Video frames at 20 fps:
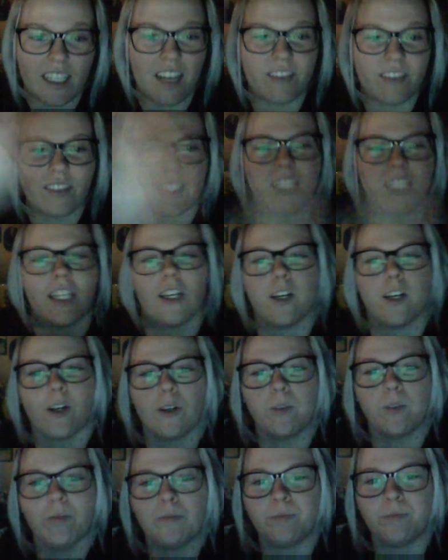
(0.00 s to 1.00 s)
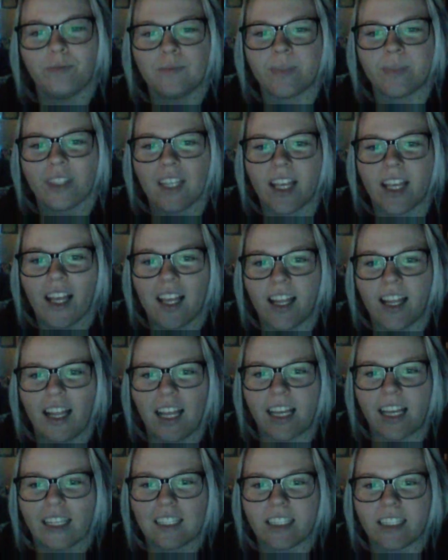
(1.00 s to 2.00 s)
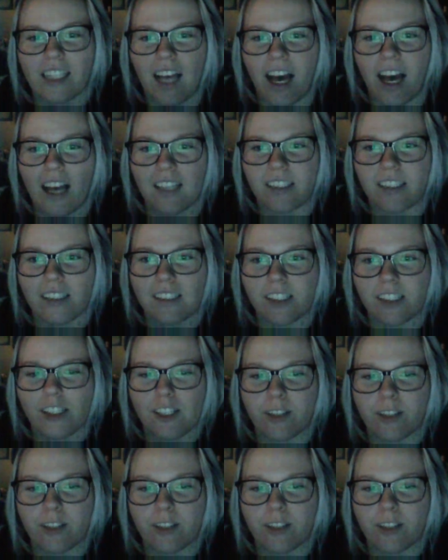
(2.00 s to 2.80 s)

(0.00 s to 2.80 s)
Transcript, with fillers: that video, like the last